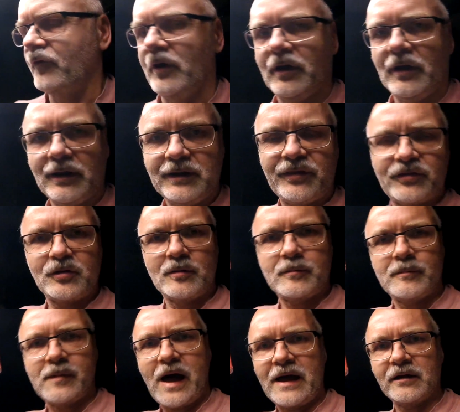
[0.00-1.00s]

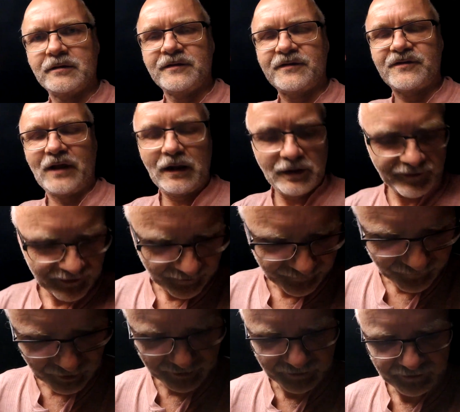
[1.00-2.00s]
lithium ion cells. I've
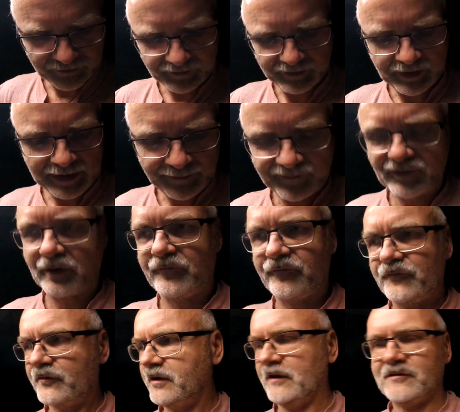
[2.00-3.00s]
got heaps
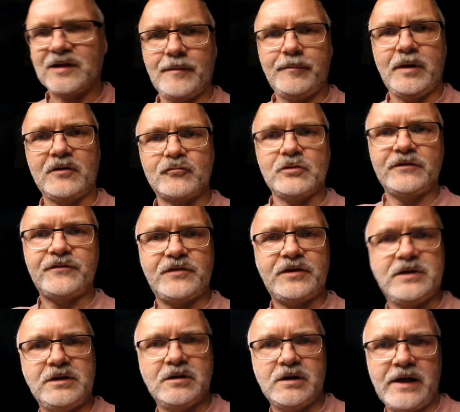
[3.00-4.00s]
of Tesla batteries
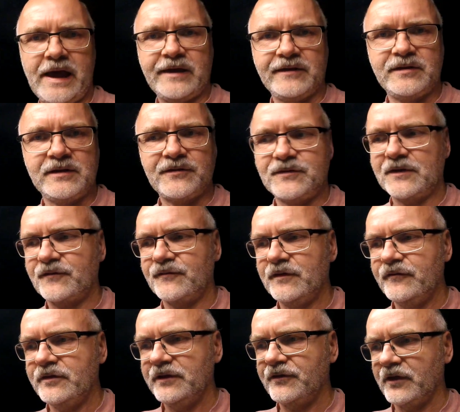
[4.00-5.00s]
here,
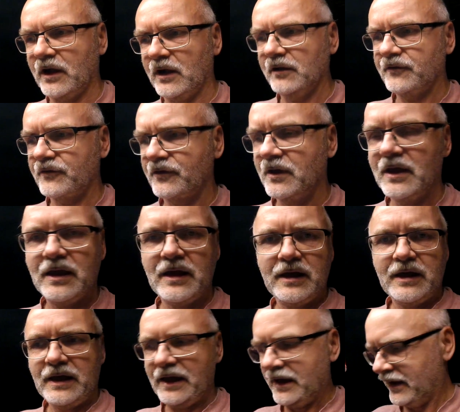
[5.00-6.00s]
18650 cells,
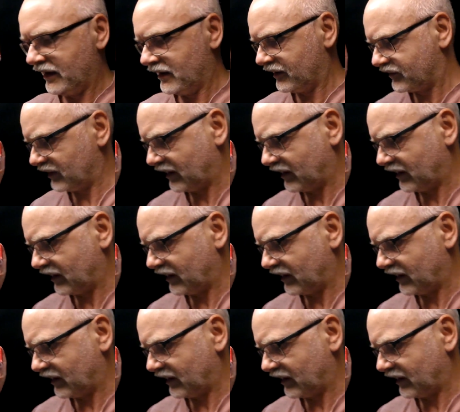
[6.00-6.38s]
and